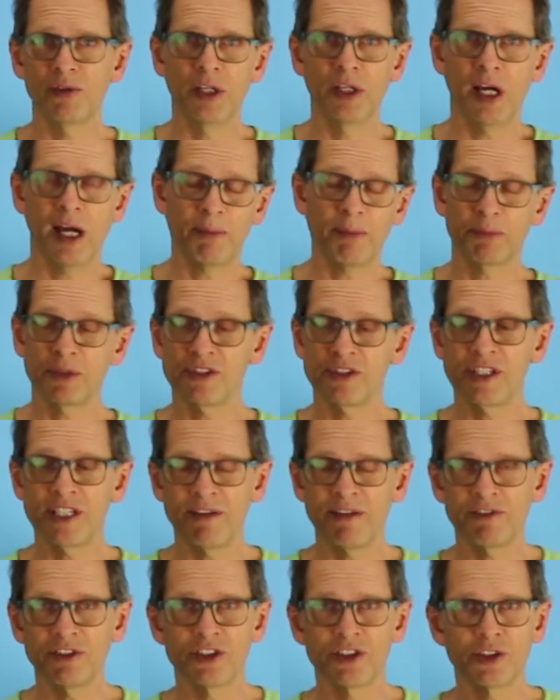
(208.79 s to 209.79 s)
up to
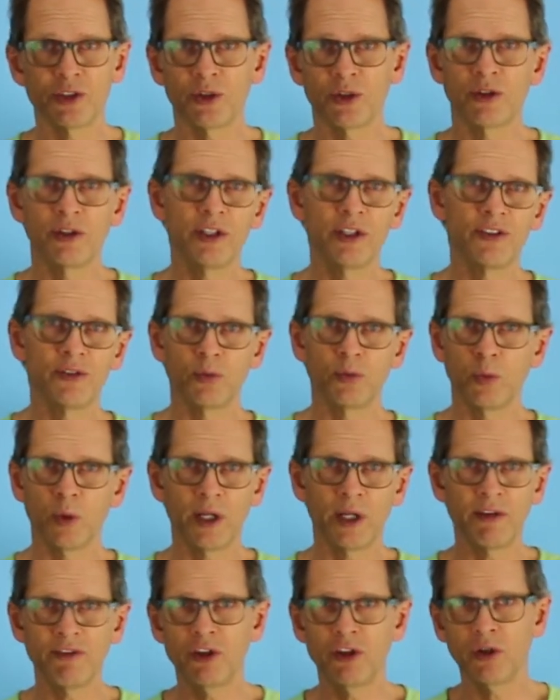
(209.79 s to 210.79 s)
7 stories,
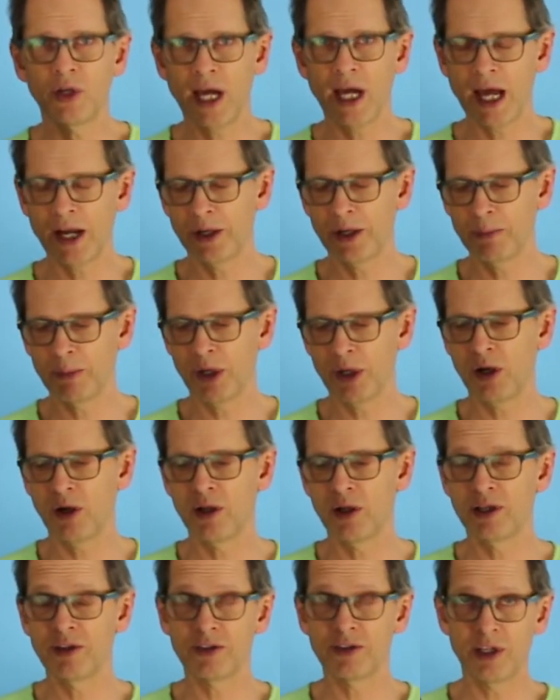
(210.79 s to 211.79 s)
whatever your Gardiner
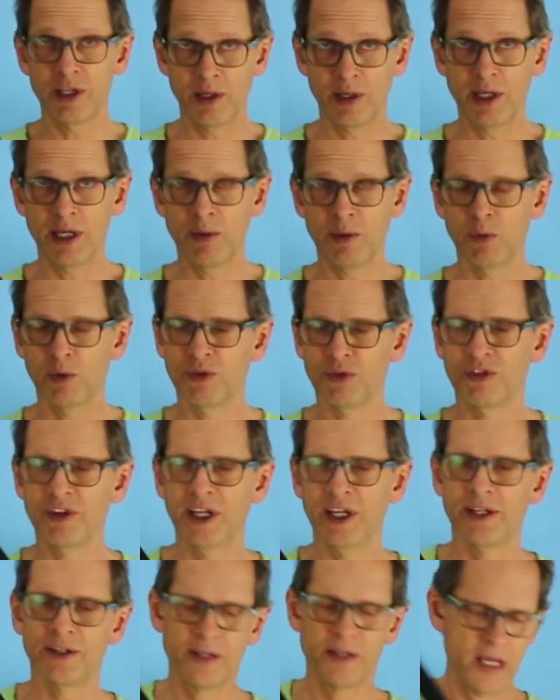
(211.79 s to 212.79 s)
pole is, it will
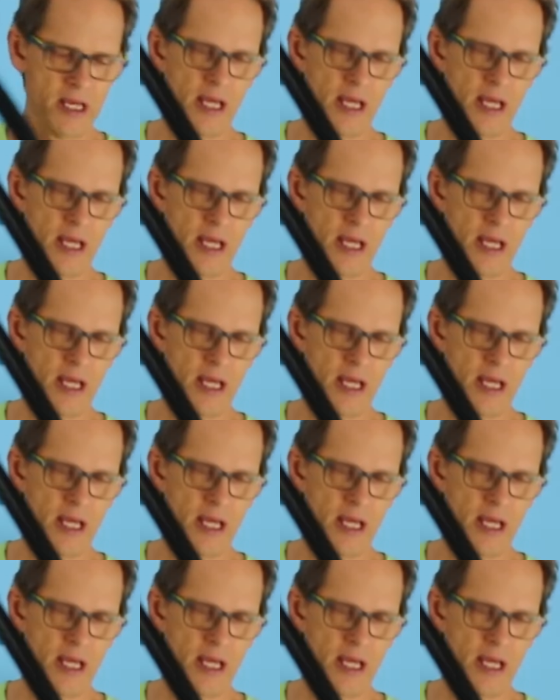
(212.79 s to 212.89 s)
fit.